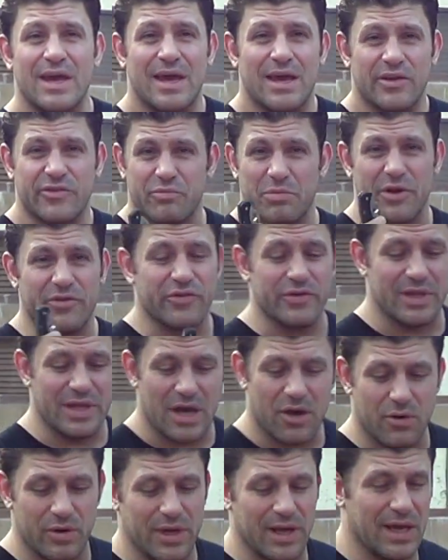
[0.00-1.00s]
especially
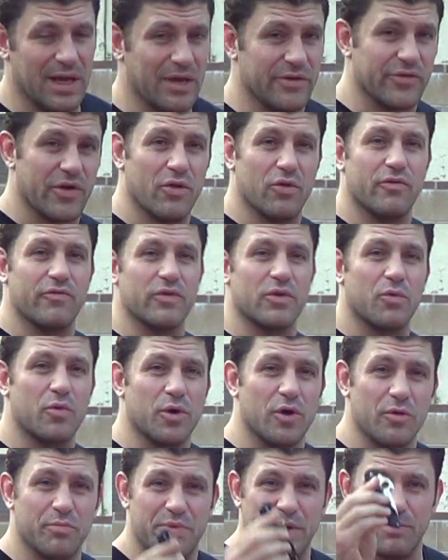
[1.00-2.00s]
nowadays. All over the
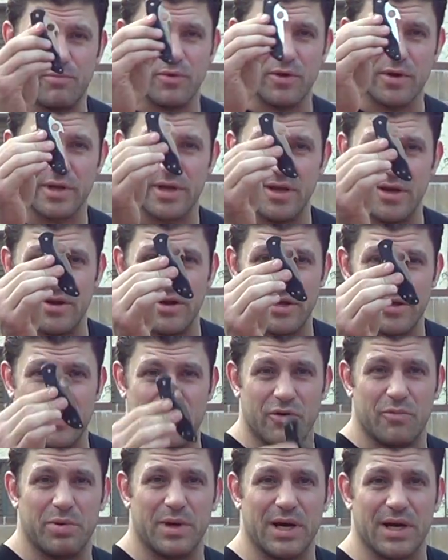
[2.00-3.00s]
world, people are carrying
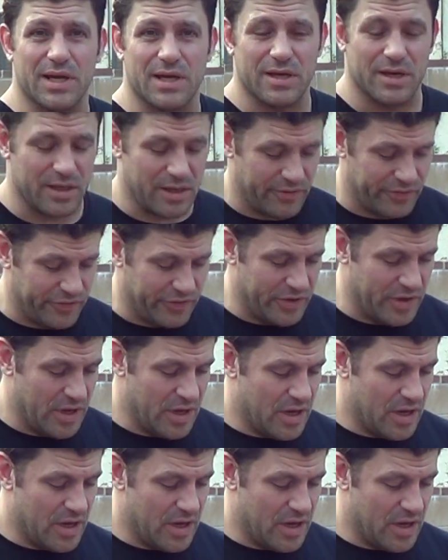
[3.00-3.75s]
little pocket knives.